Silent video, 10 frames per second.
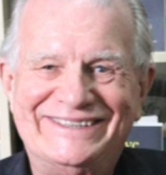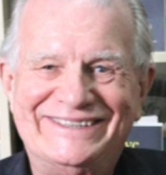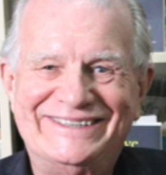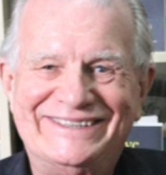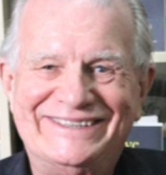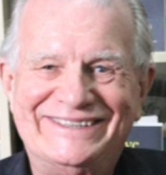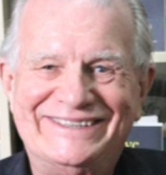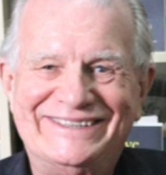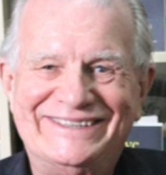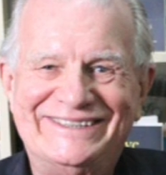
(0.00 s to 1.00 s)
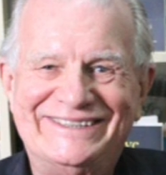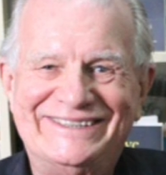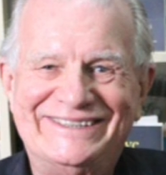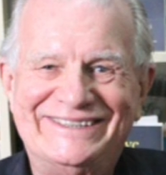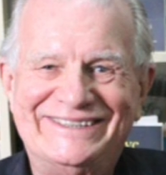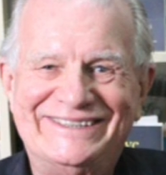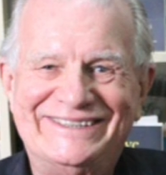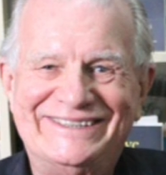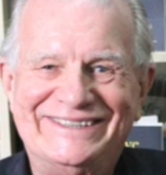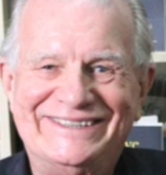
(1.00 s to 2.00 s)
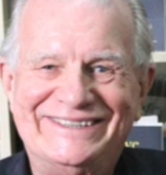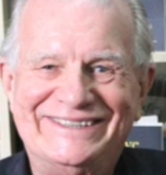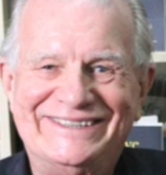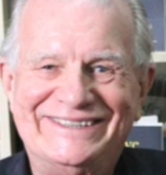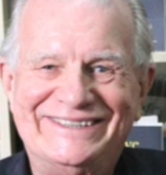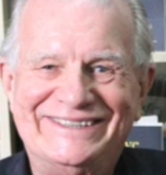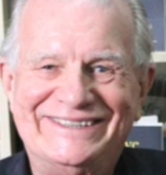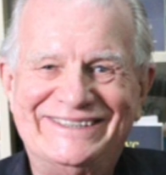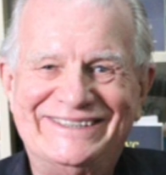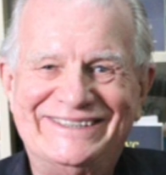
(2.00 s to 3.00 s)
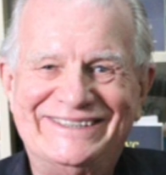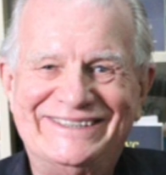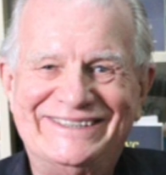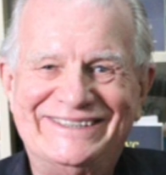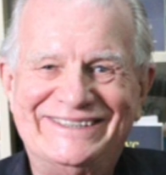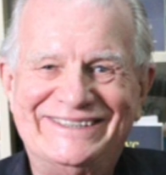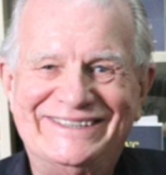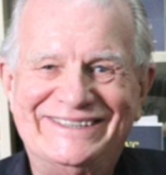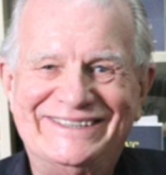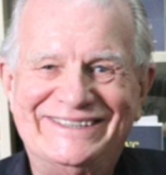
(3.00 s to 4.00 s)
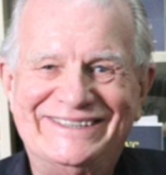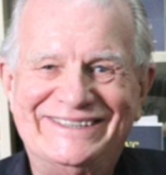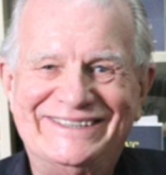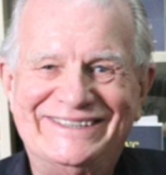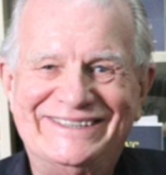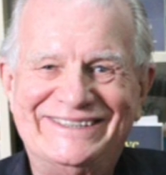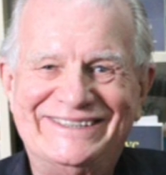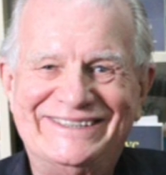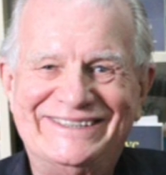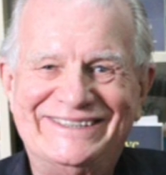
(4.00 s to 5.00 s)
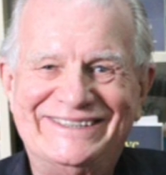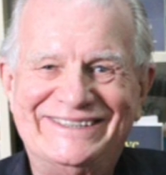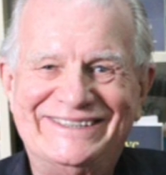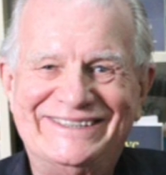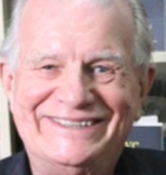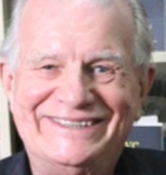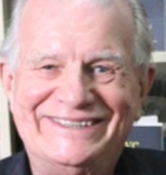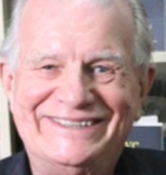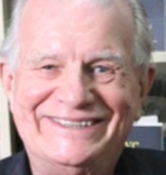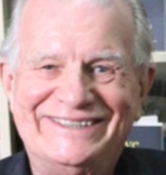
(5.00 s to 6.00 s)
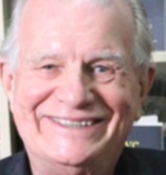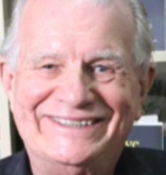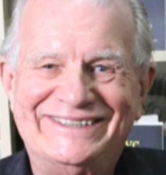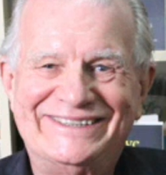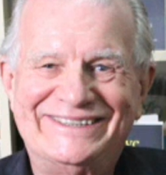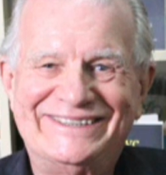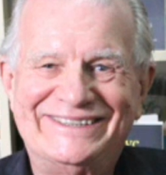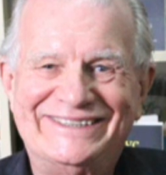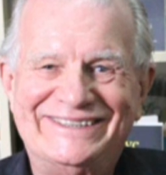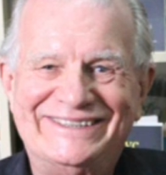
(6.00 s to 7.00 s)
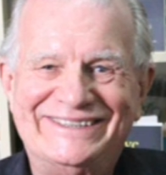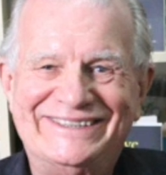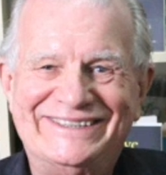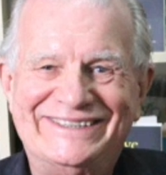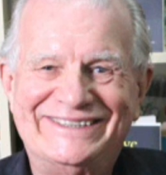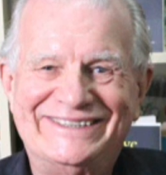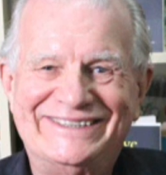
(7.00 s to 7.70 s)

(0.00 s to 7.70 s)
(silence)